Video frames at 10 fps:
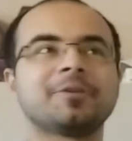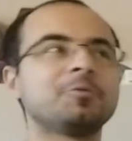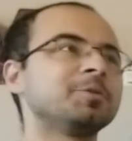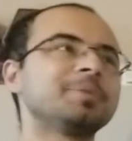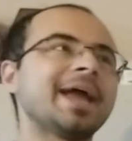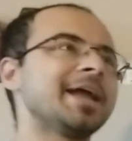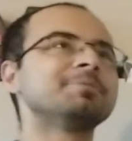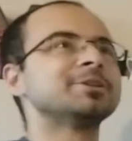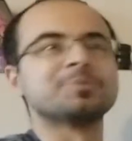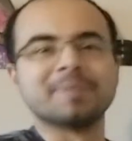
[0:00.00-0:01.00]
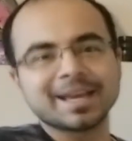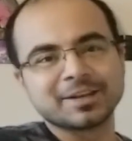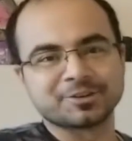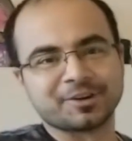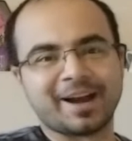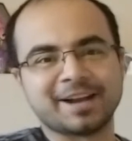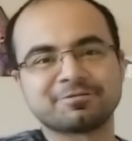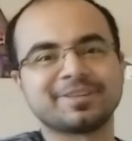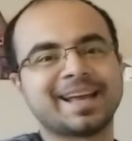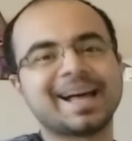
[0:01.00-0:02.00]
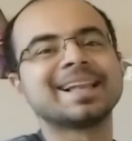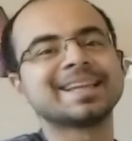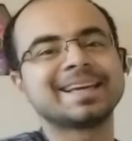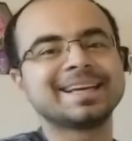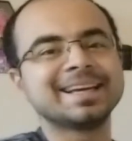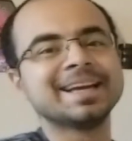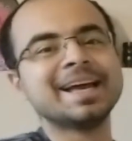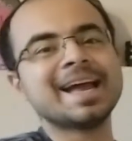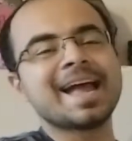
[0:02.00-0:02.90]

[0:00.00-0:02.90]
will be able to make it to the grand finale.